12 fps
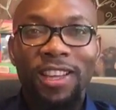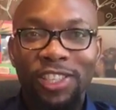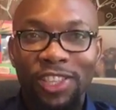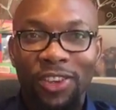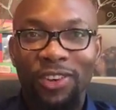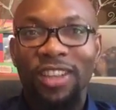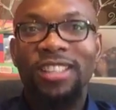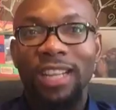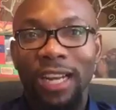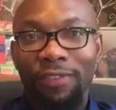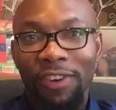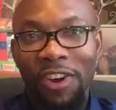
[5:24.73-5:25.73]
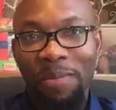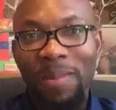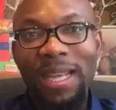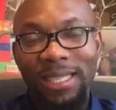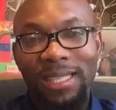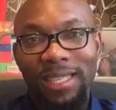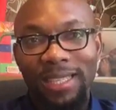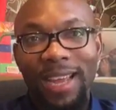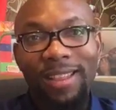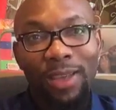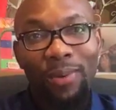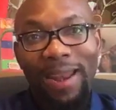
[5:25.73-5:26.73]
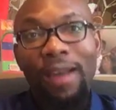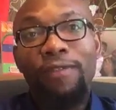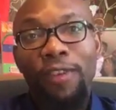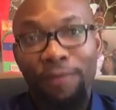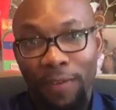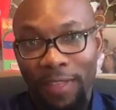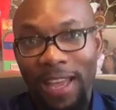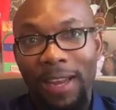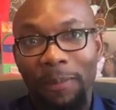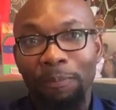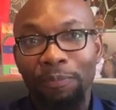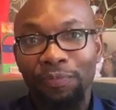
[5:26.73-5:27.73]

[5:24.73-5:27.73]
she's gonna deliver her message, and they will love you for that.